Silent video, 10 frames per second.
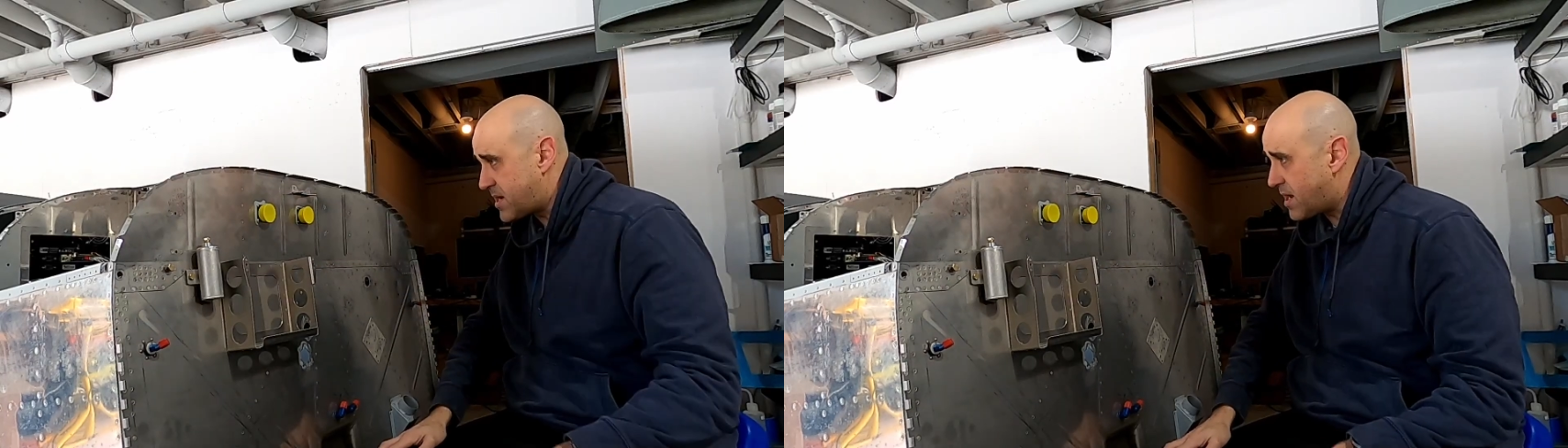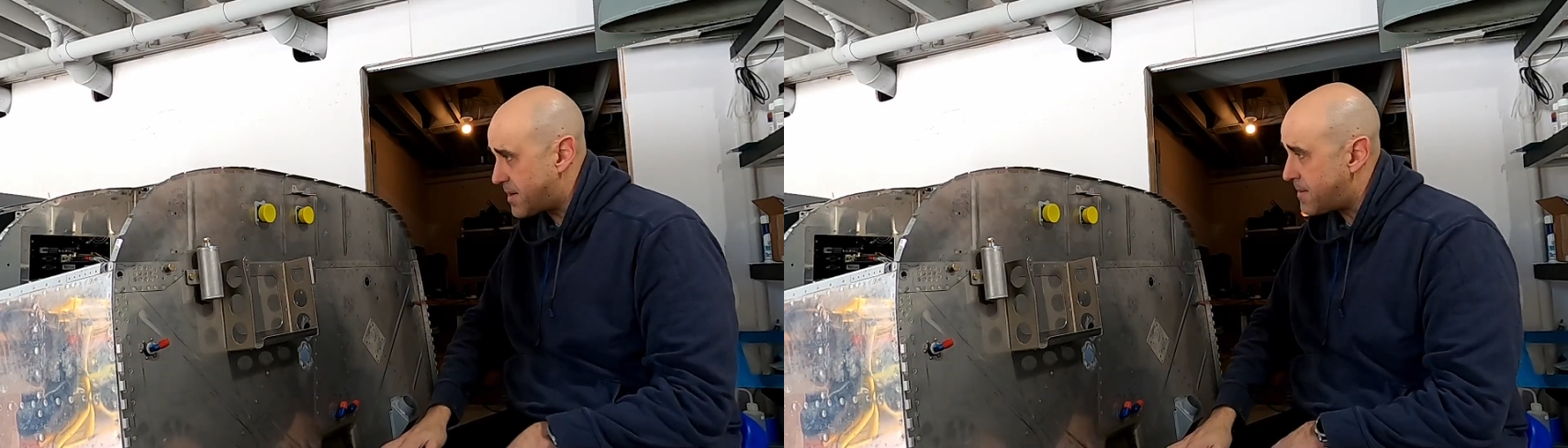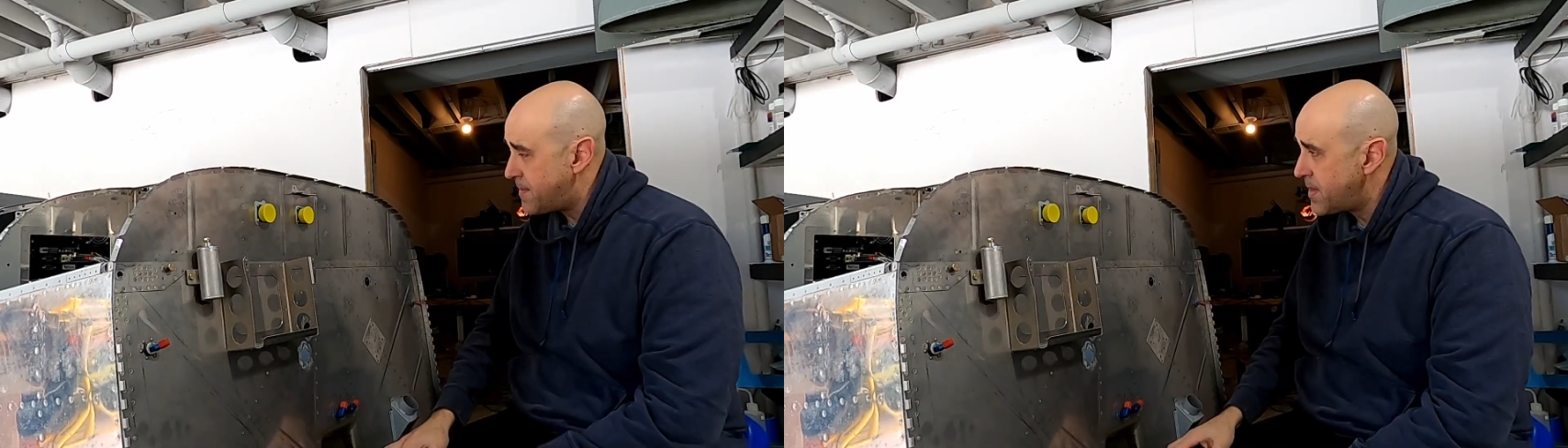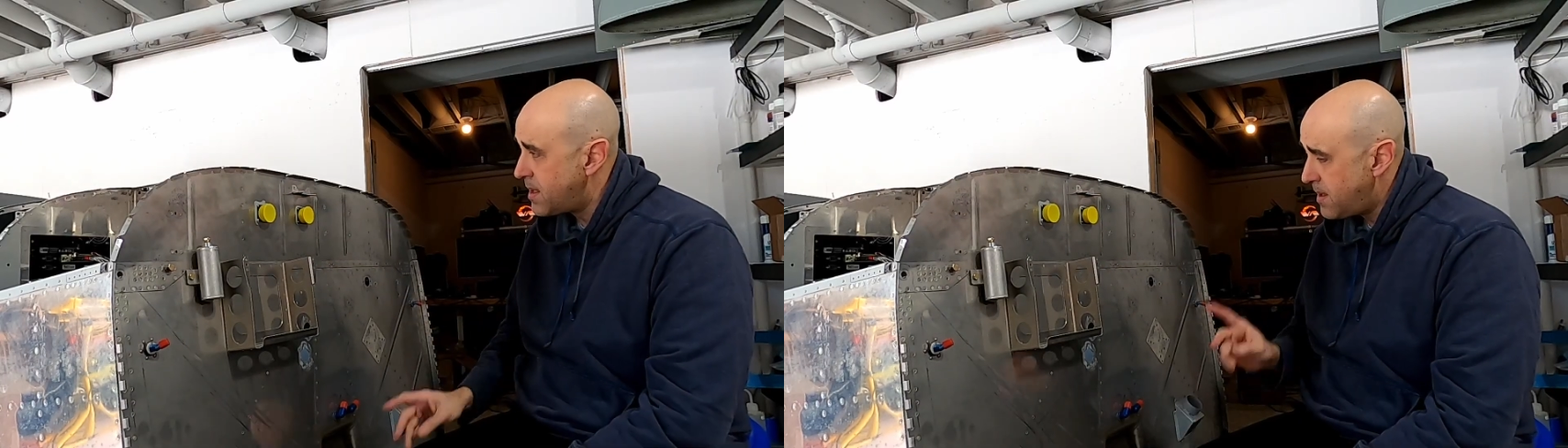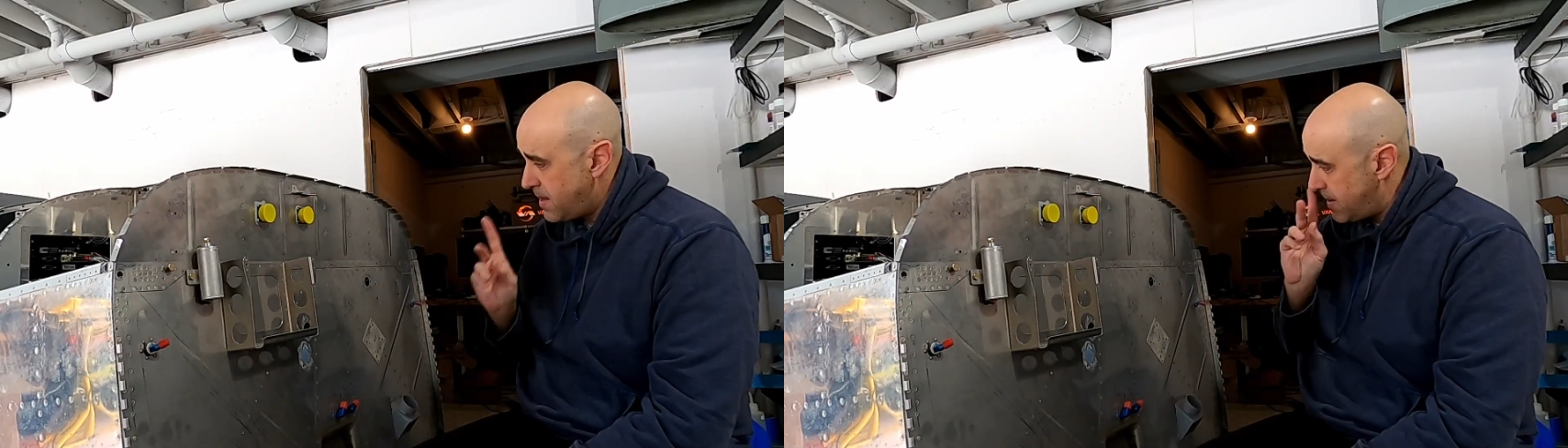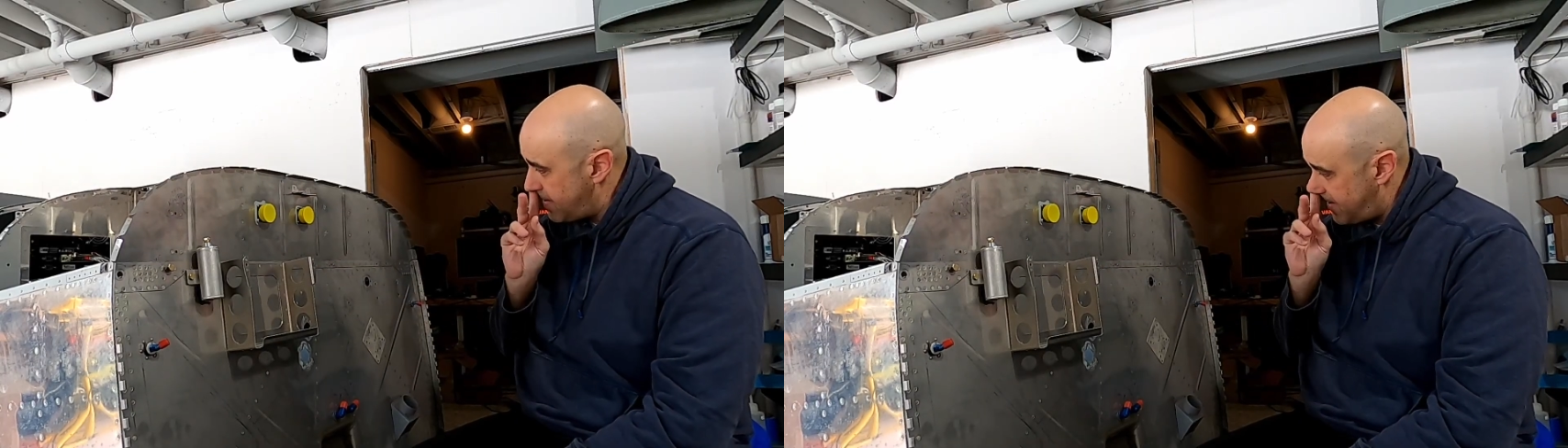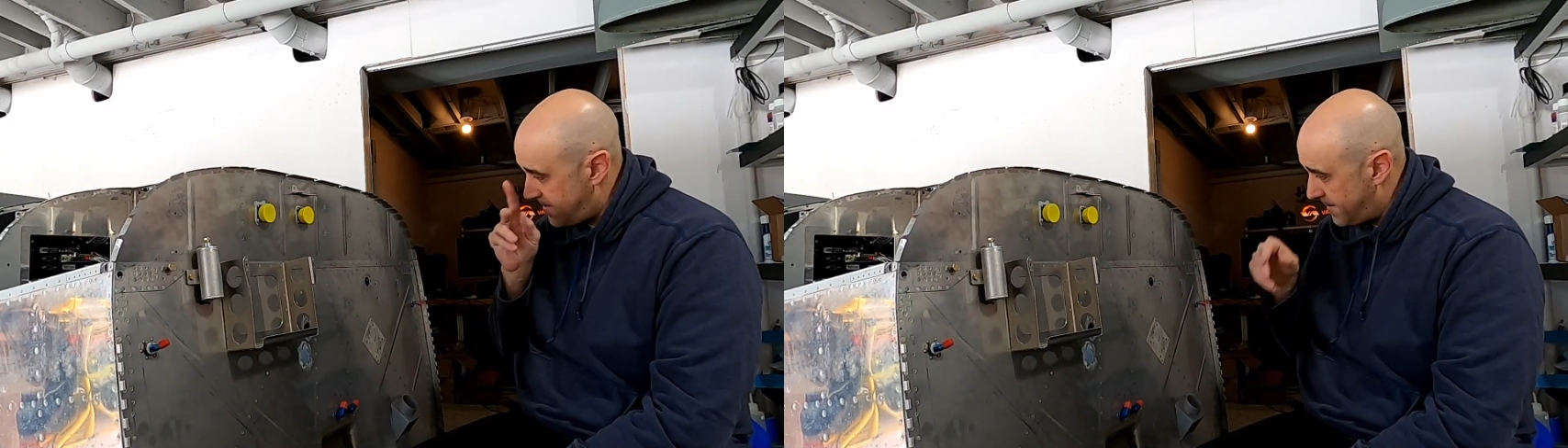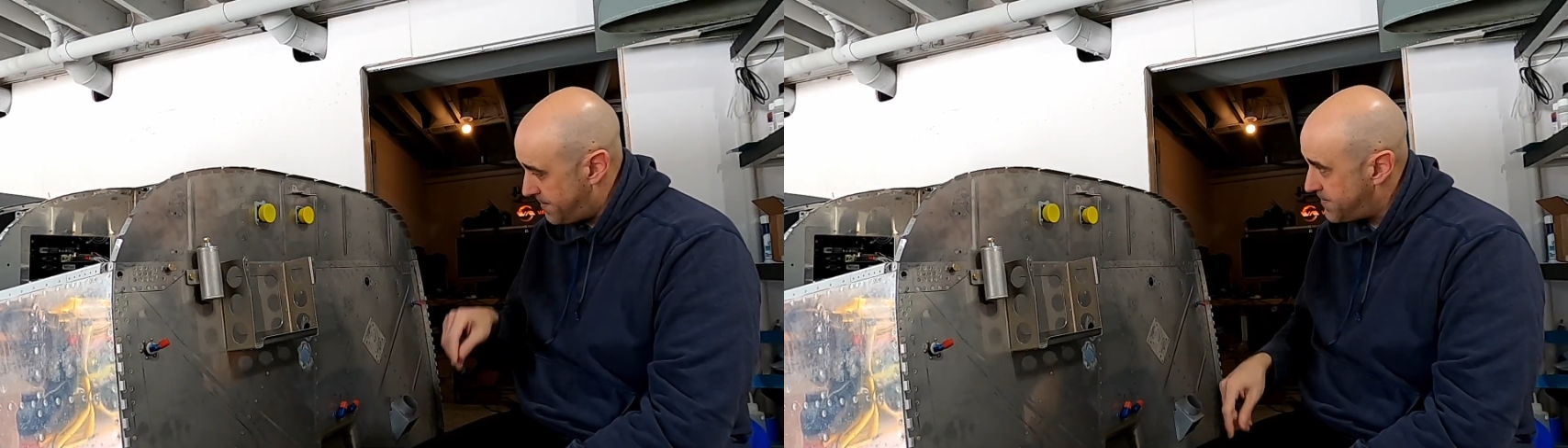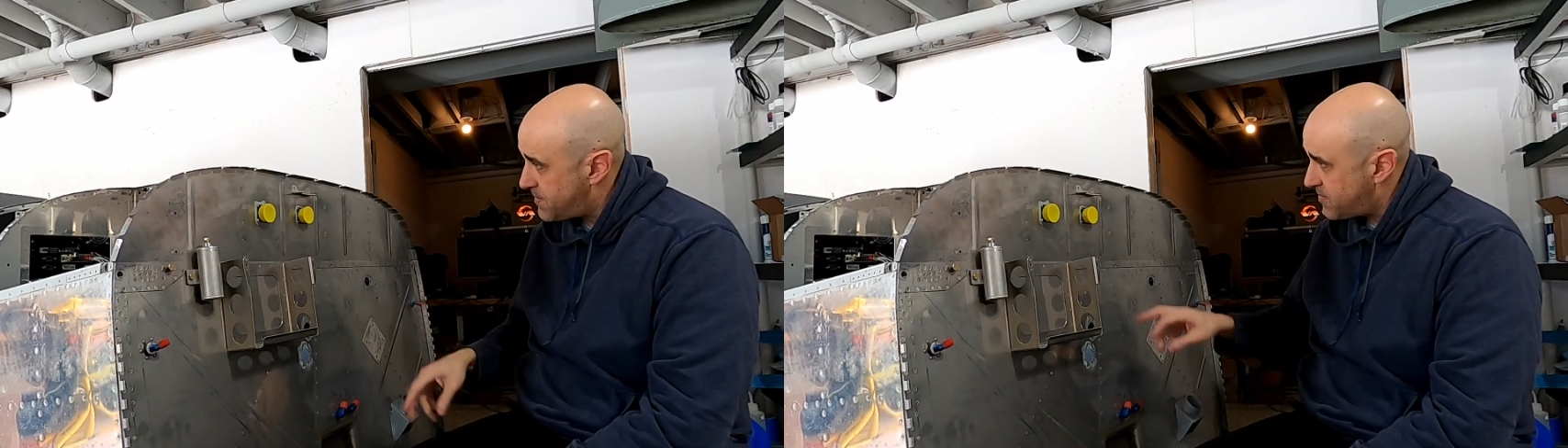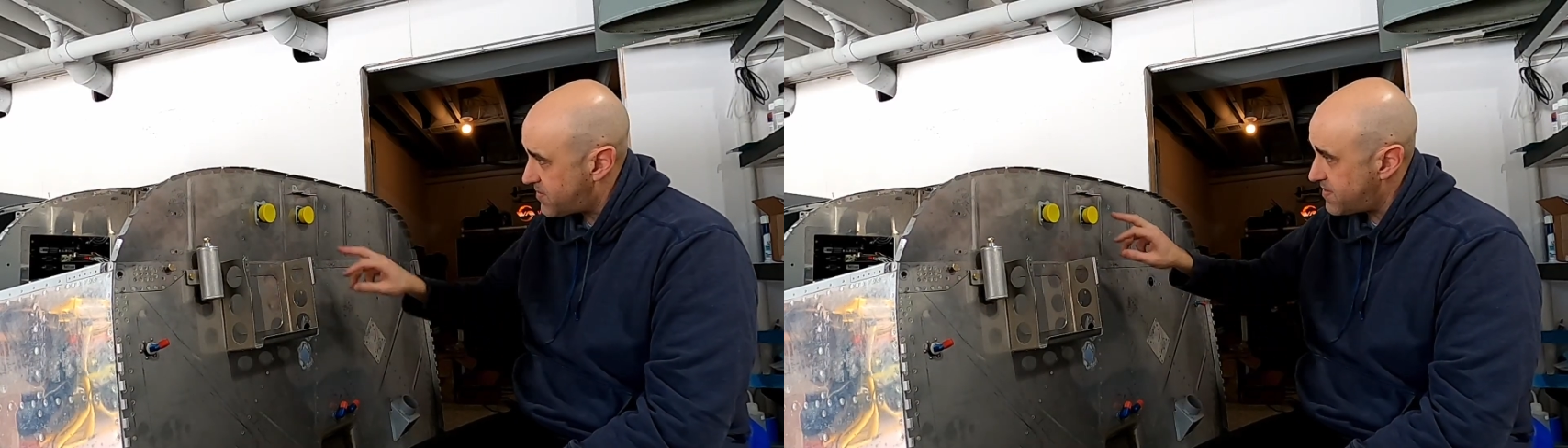done.
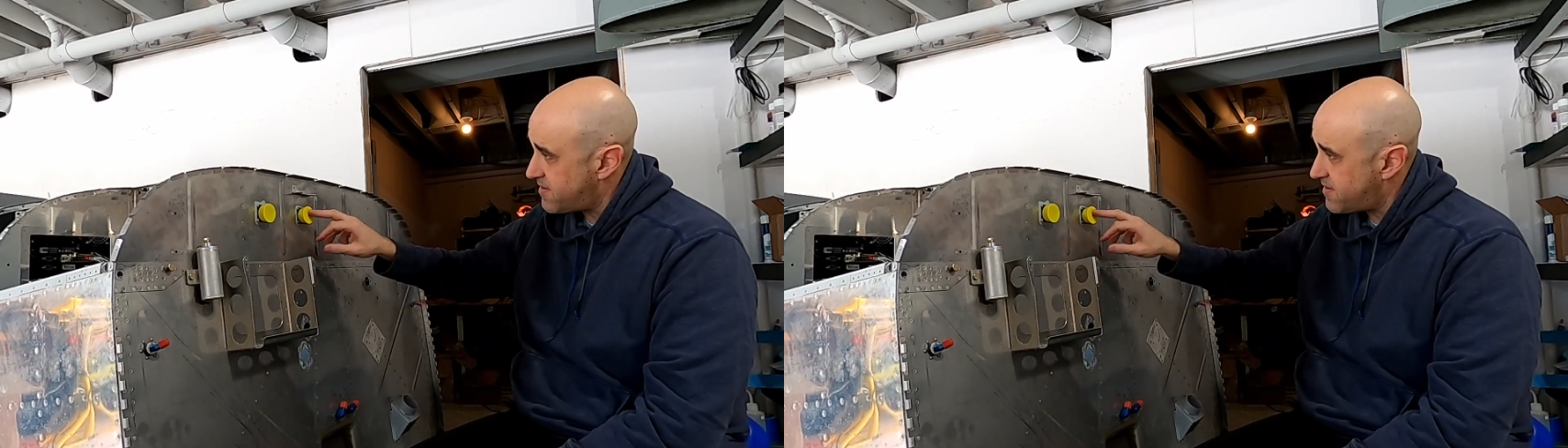So